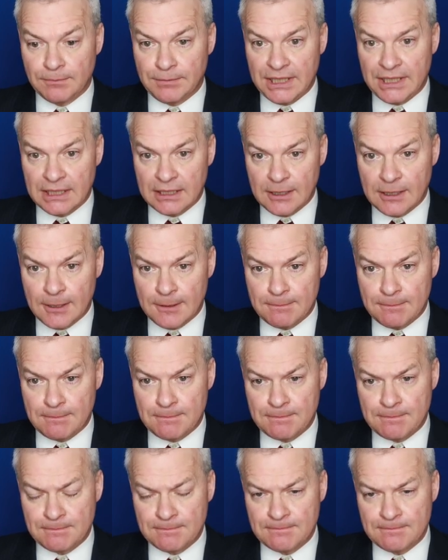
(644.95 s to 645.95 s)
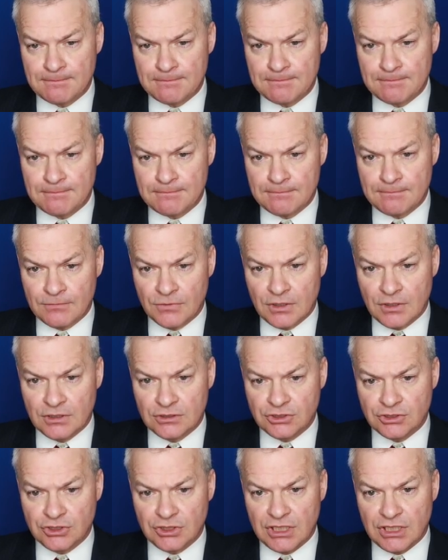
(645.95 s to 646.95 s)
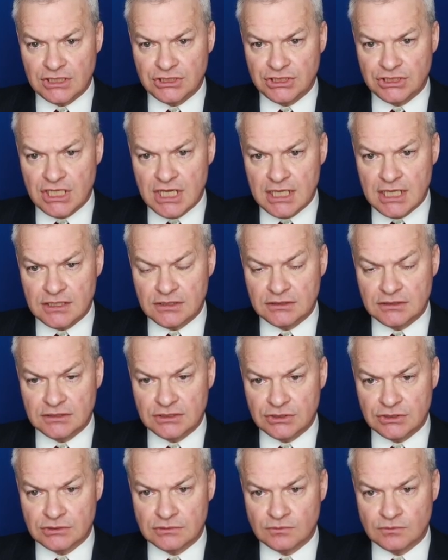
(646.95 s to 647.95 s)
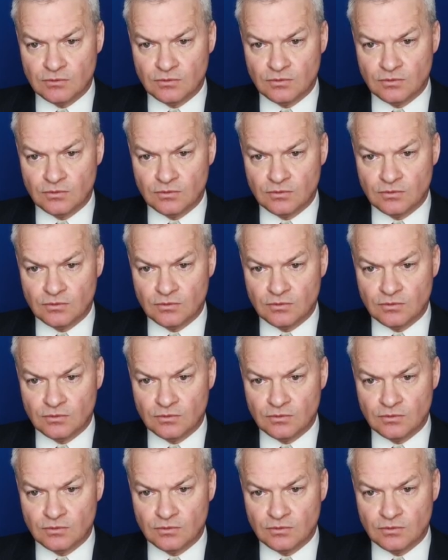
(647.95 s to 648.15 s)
pickup. Should I change